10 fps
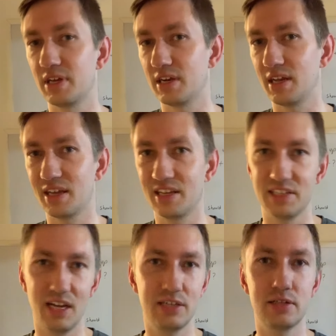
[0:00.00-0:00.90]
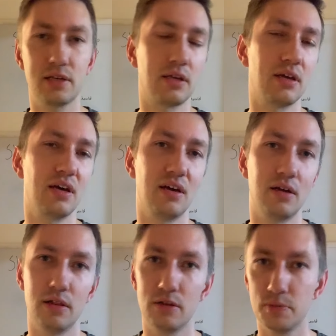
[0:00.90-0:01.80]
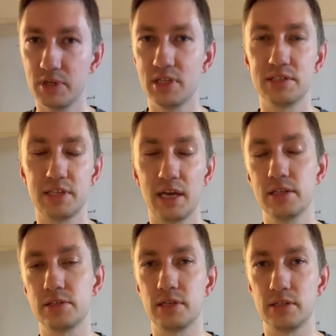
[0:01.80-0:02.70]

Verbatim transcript: it is actually uh, a little bit intense